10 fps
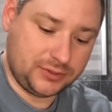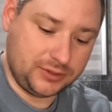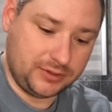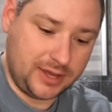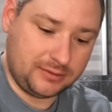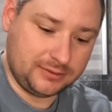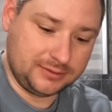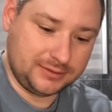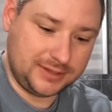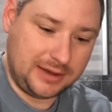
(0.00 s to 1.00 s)
So that
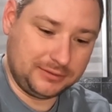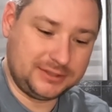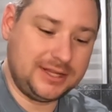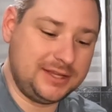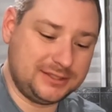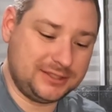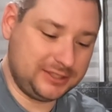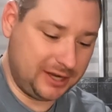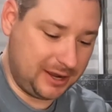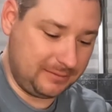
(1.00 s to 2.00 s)
one stays in the
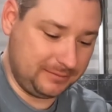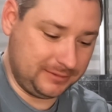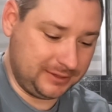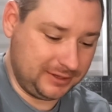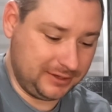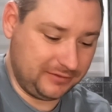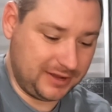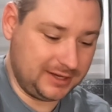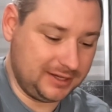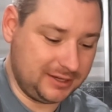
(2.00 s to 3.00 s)
shop, and
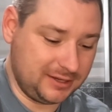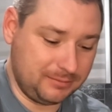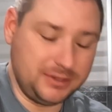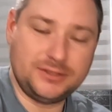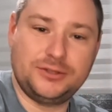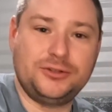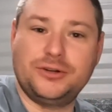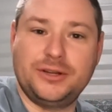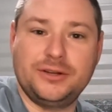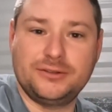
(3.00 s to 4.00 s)
if I need to cut a piece of
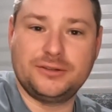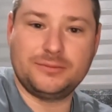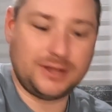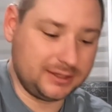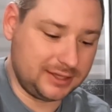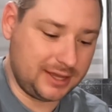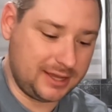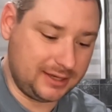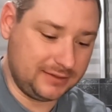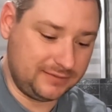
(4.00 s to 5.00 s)
string or something like
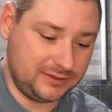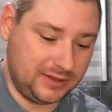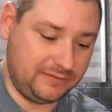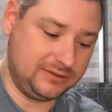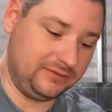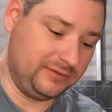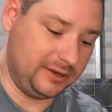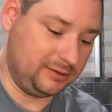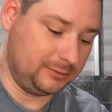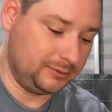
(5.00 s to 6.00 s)
that, and if it's
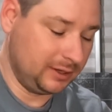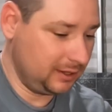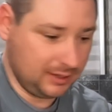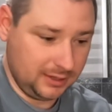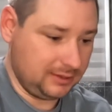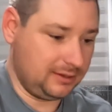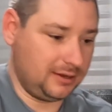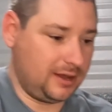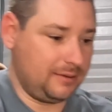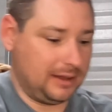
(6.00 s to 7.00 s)
available,
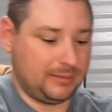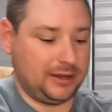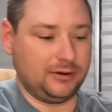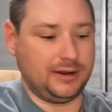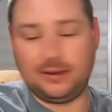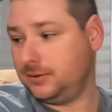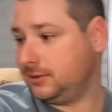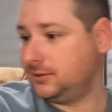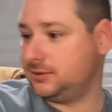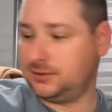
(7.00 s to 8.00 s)
I might grab
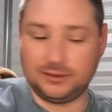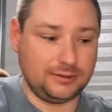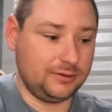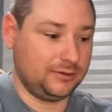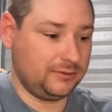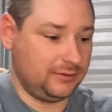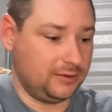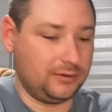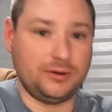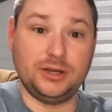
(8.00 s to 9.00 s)
it and just to
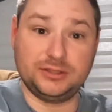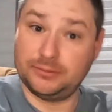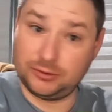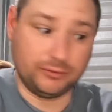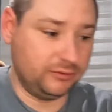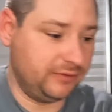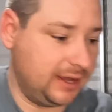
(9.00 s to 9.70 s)
cut something real